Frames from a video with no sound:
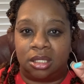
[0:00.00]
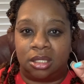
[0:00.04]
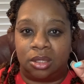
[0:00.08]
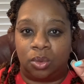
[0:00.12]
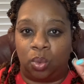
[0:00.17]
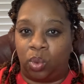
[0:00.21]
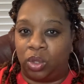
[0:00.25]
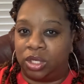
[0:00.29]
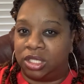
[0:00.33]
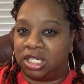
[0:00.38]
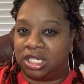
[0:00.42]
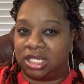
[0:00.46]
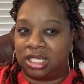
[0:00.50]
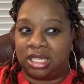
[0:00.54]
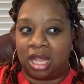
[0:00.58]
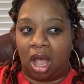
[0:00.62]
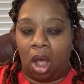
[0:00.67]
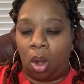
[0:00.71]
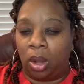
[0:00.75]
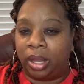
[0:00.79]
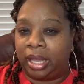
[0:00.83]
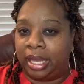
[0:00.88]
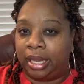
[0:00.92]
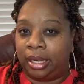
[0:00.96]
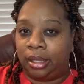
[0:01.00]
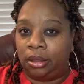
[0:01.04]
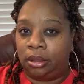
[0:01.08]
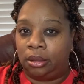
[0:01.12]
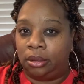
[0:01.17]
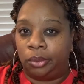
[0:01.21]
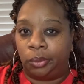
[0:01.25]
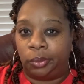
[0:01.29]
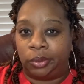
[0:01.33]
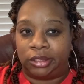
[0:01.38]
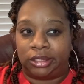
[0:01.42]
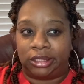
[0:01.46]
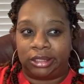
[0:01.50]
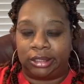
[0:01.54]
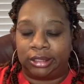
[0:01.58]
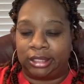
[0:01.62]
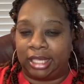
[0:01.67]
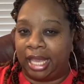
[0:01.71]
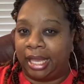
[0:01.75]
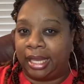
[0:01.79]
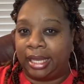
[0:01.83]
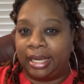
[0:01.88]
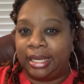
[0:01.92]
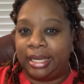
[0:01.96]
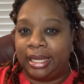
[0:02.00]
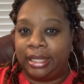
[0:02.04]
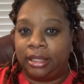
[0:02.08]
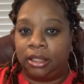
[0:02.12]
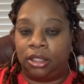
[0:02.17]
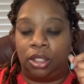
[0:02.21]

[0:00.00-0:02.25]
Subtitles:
We're just talking. We're just kicking it.